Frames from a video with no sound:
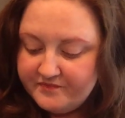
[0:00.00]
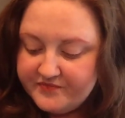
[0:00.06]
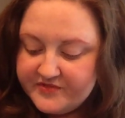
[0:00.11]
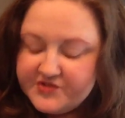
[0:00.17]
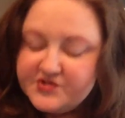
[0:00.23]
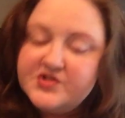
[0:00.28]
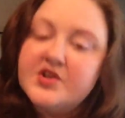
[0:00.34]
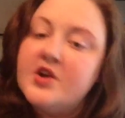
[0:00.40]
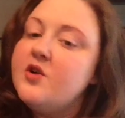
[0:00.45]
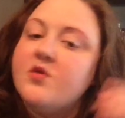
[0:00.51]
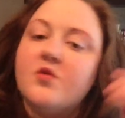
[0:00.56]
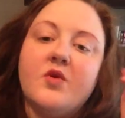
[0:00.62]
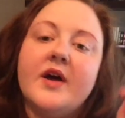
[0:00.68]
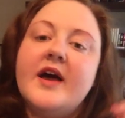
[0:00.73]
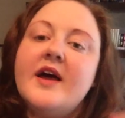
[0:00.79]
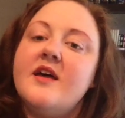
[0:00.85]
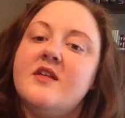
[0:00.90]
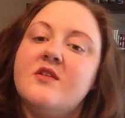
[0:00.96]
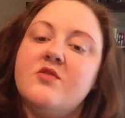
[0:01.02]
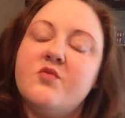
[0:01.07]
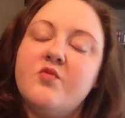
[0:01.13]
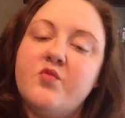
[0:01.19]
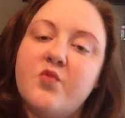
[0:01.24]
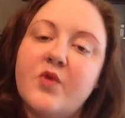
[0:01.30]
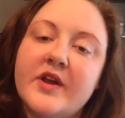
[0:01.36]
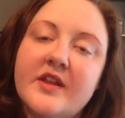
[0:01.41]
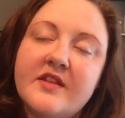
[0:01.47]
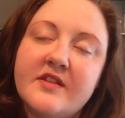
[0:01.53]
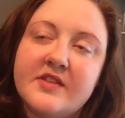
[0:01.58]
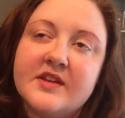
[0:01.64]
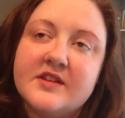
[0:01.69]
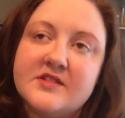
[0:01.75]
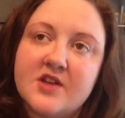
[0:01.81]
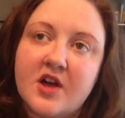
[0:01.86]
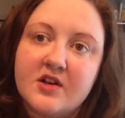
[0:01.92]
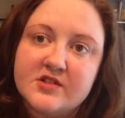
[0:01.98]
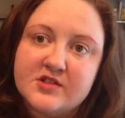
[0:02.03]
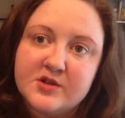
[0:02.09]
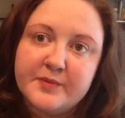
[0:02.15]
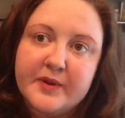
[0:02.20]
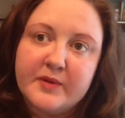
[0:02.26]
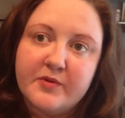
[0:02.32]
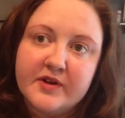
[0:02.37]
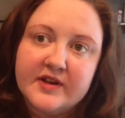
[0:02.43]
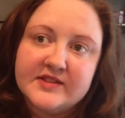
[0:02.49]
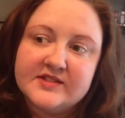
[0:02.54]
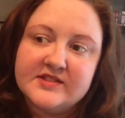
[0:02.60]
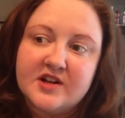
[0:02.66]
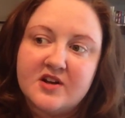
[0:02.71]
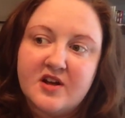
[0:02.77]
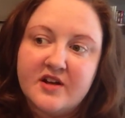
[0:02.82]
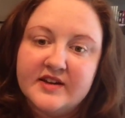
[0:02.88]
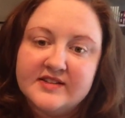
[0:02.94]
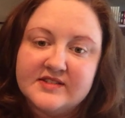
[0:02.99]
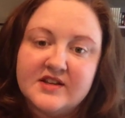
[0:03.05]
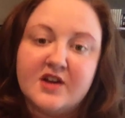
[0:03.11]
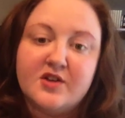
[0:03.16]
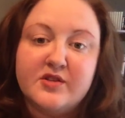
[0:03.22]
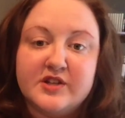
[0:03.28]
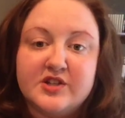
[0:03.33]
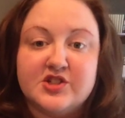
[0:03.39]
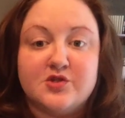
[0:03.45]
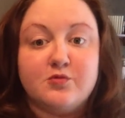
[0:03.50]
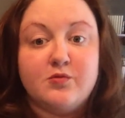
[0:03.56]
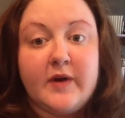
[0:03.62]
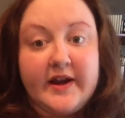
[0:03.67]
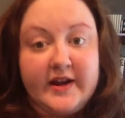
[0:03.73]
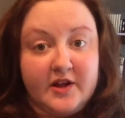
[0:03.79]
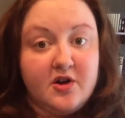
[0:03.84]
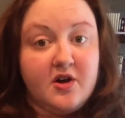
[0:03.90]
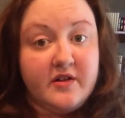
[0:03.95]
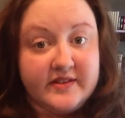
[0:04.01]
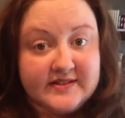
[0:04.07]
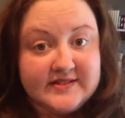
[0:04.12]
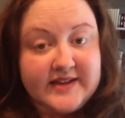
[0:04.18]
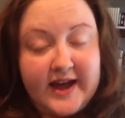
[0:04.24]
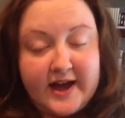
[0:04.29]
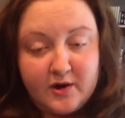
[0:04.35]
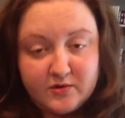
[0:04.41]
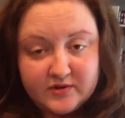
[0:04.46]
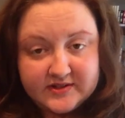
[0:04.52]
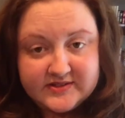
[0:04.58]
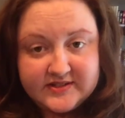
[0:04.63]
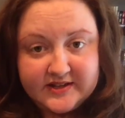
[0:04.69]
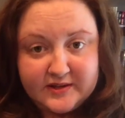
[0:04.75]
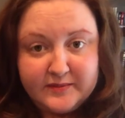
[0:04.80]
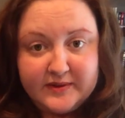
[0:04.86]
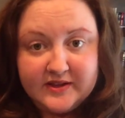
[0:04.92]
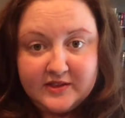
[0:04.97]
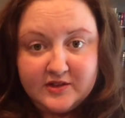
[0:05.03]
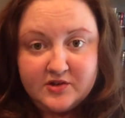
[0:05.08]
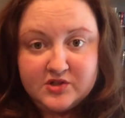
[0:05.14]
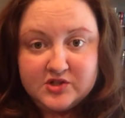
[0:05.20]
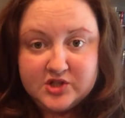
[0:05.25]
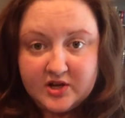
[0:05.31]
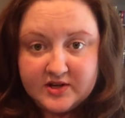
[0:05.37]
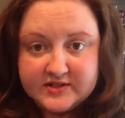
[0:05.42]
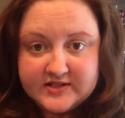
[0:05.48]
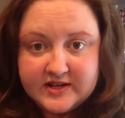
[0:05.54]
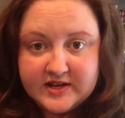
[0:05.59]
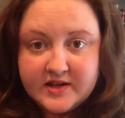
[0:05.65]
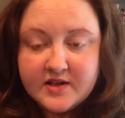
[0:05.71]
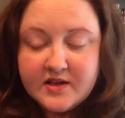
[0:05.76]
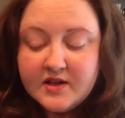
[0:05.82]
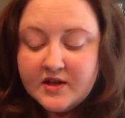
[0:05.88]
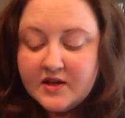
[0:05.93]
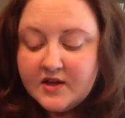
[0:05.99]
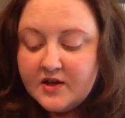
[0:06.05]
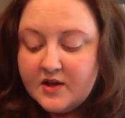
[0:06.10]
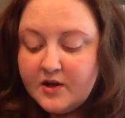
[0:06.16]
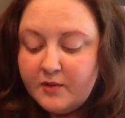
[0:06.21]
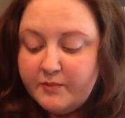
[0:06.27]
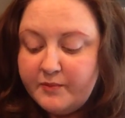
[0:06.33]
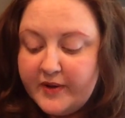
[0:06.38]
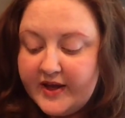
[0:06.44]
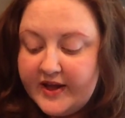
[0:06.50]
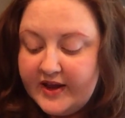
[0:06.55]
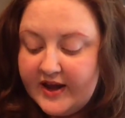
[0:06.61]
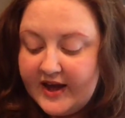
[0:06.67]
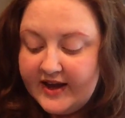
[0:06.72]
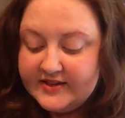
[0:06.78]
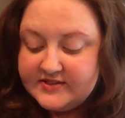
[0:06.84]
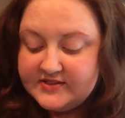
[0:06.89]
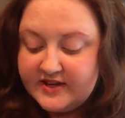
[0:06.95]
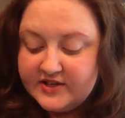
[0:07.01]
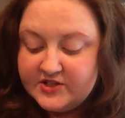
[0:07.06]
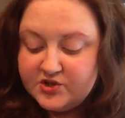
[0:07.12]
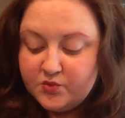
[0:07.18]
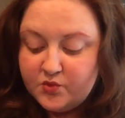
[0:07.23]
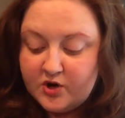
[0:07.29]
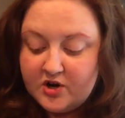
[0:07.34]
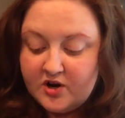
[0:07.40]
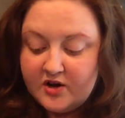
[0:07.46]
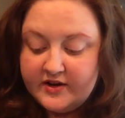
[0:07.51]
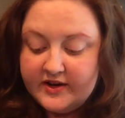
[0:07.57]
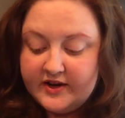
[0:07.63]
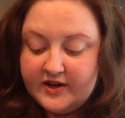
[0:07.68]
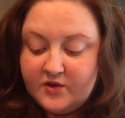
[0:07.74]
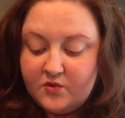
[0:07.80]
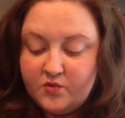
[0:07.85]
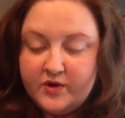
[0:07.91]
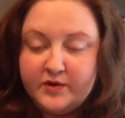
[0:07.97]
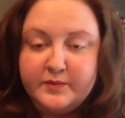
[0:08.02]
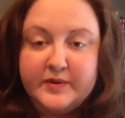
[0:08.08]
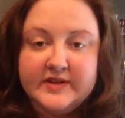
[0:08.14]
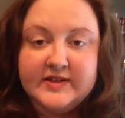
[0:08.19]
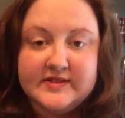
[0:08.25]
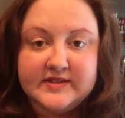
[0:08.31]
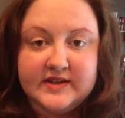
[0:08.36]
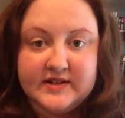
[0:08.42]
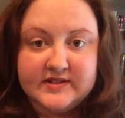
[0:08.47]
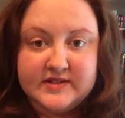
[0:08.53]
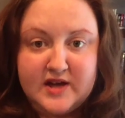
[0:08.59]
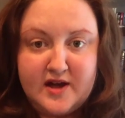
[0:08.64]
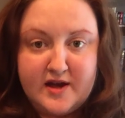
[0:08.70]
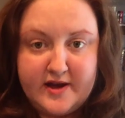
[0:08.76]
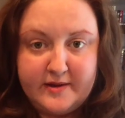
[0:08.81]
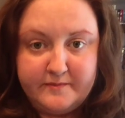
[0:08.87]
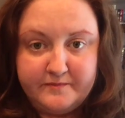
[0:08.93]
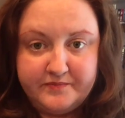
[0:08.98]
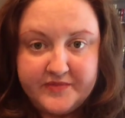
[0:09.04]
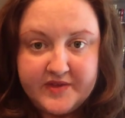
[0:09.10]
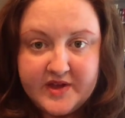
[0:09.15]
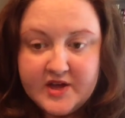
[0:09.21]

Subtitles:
So one of the things also people get stuck on is not only just writing all this out because it can be a little daunting, but I say to work on it one piece at a time.